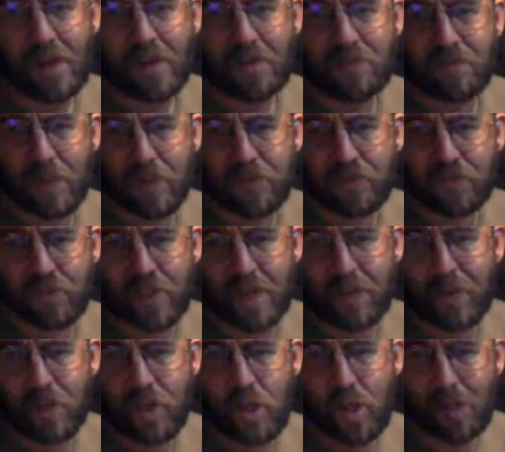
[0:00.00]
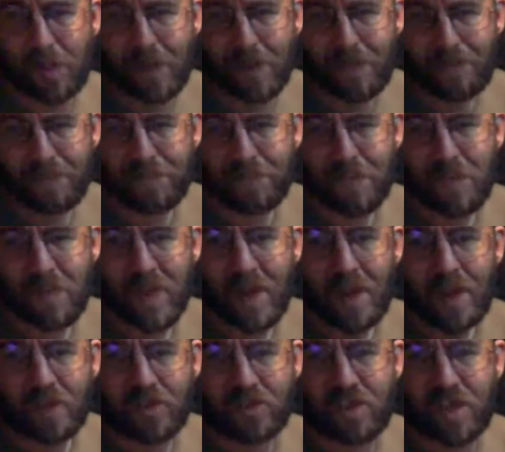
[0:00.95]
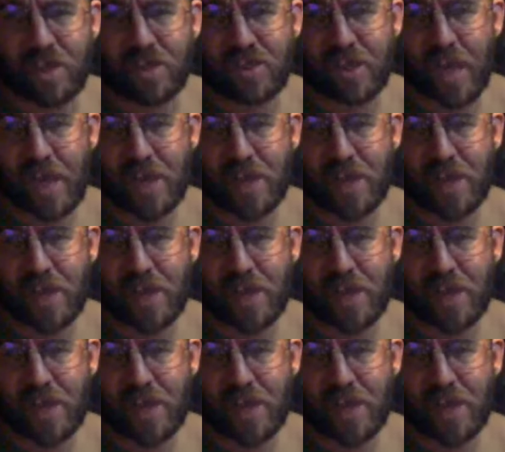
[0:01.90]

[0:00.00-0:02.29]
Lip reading: Mr. Stephen Huber, TJ